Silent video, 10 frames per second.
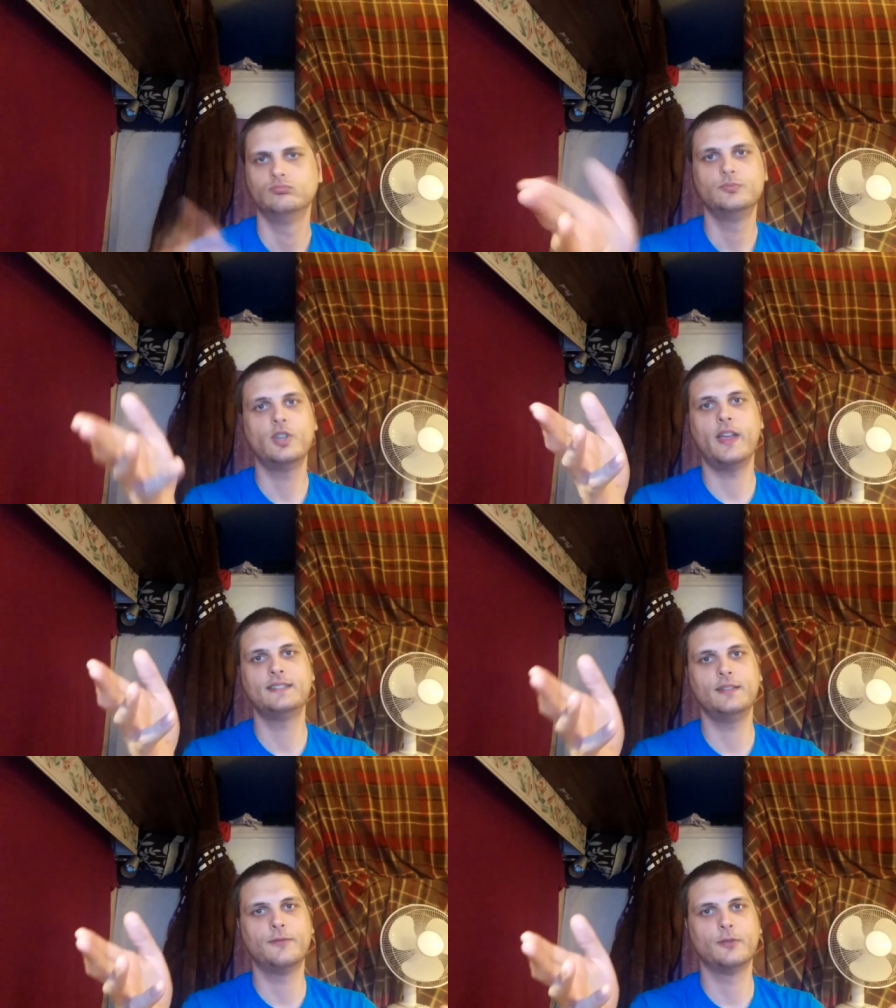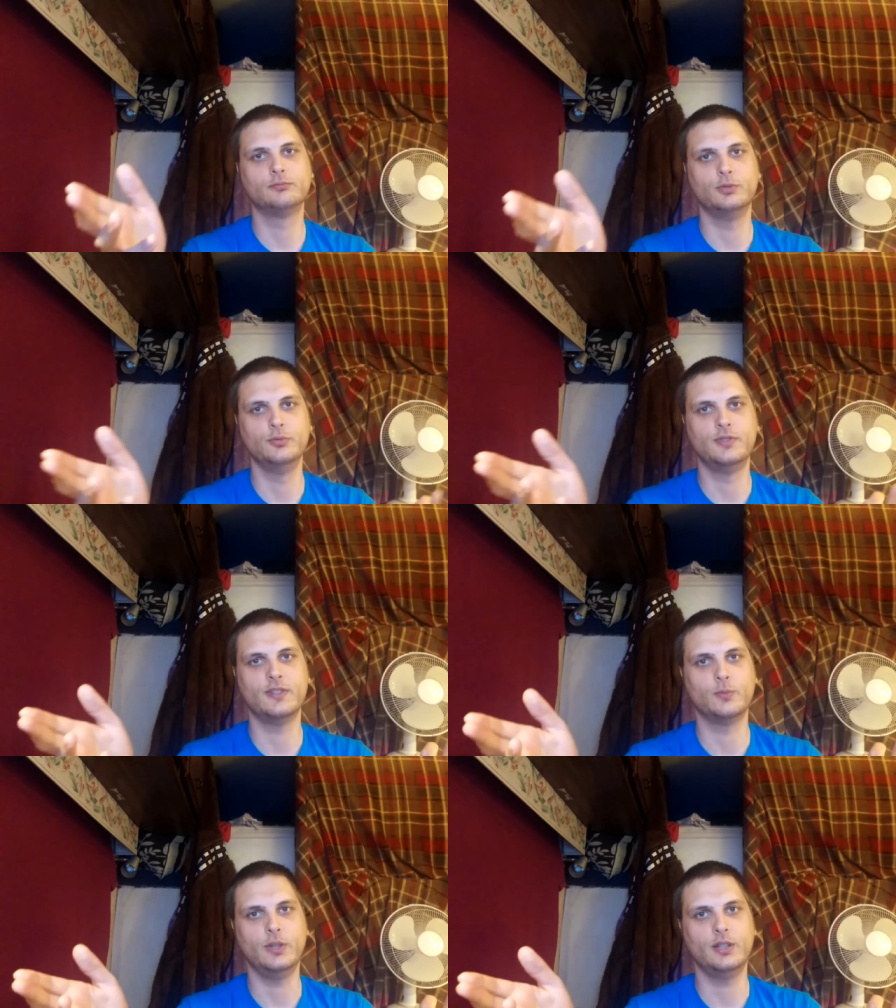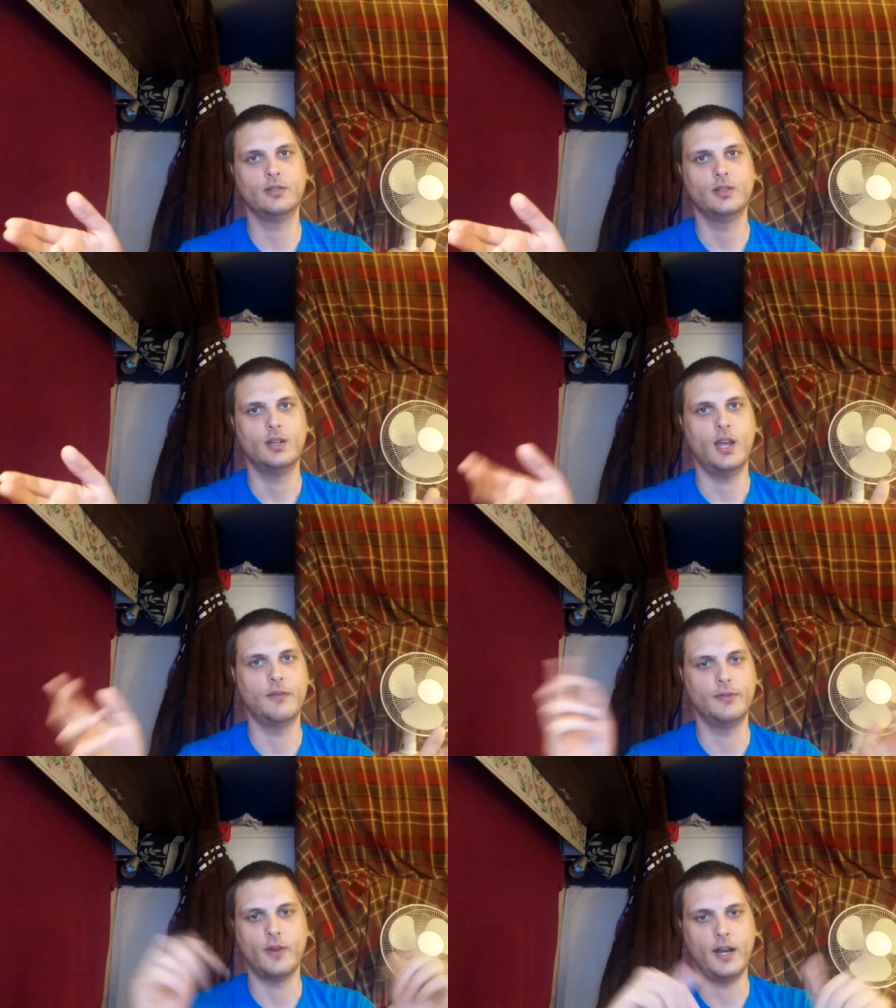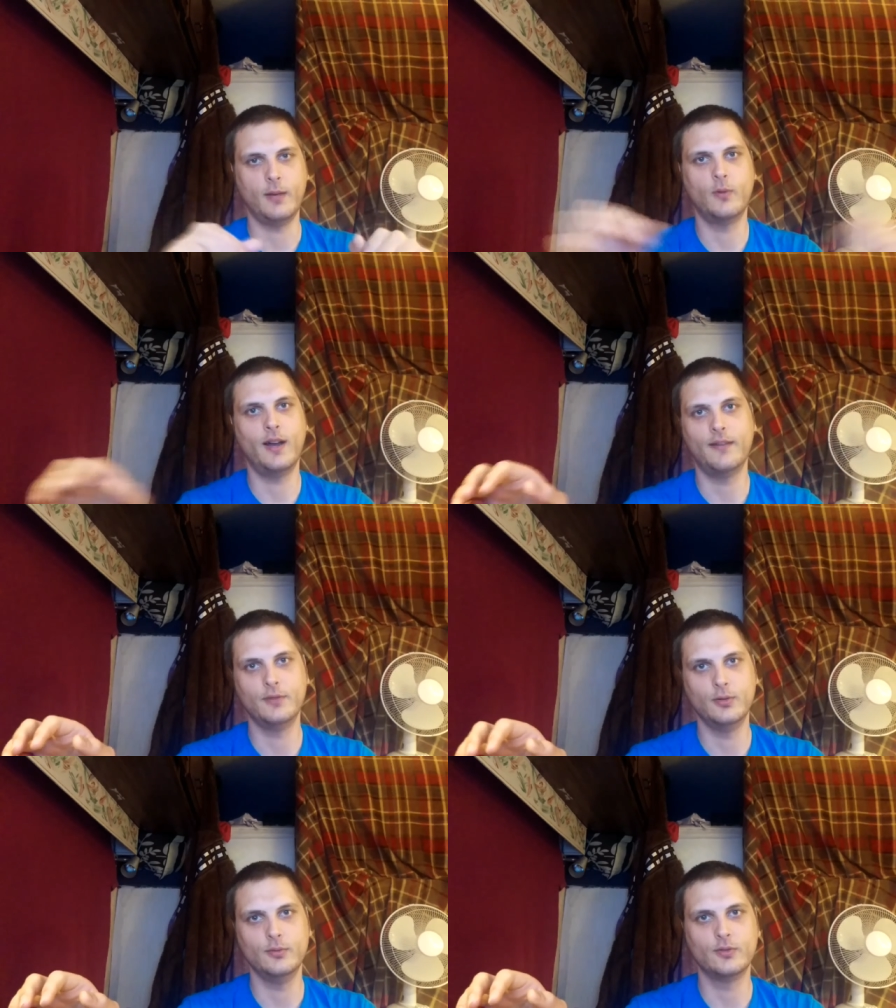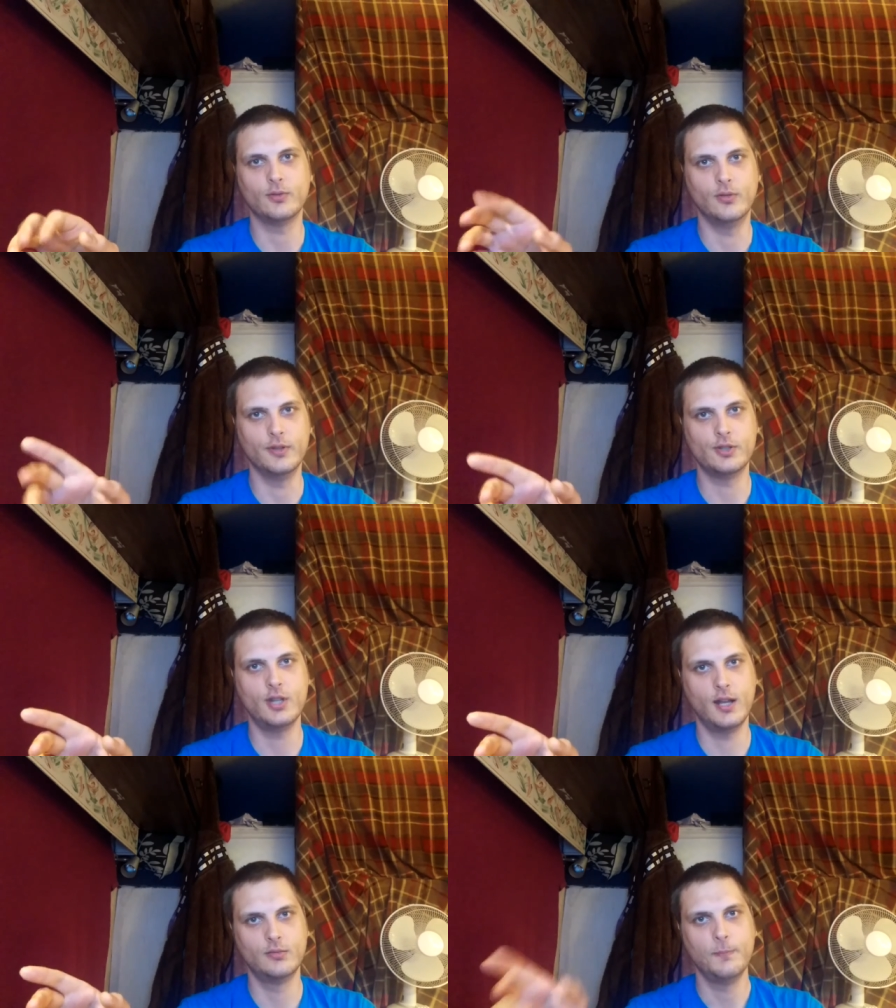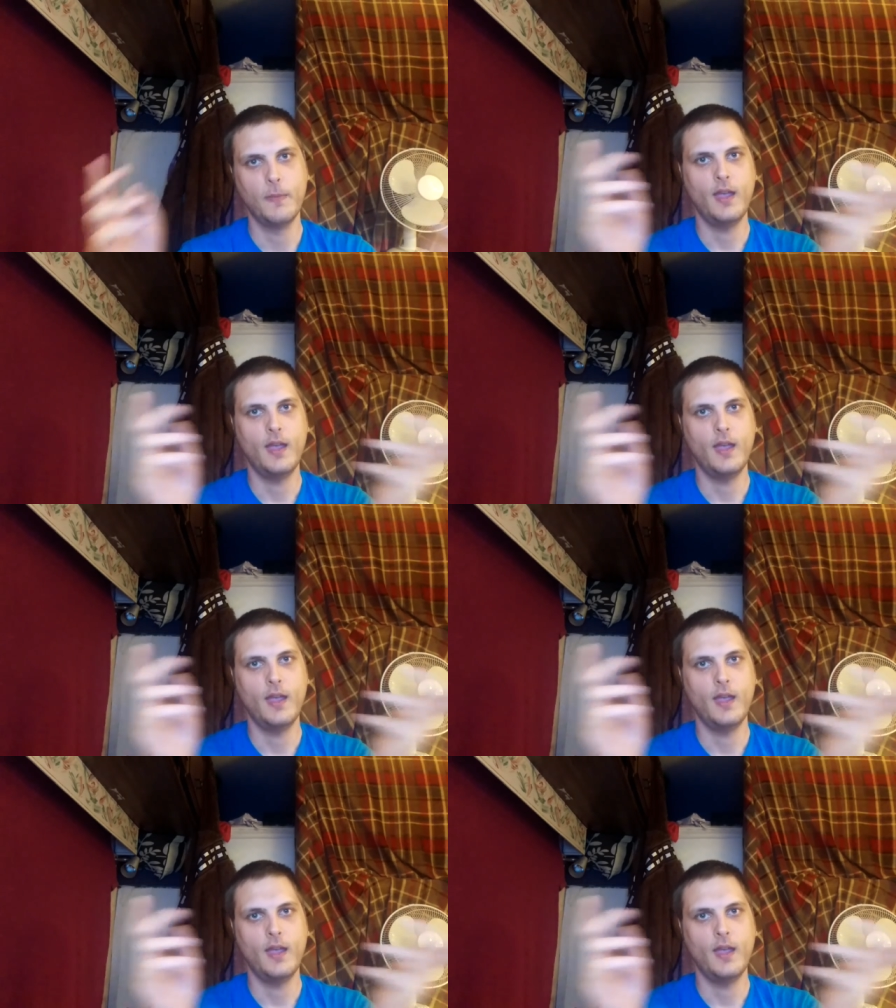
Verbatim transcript: So that's it for news this week. Every Friday we'll have news on this channel.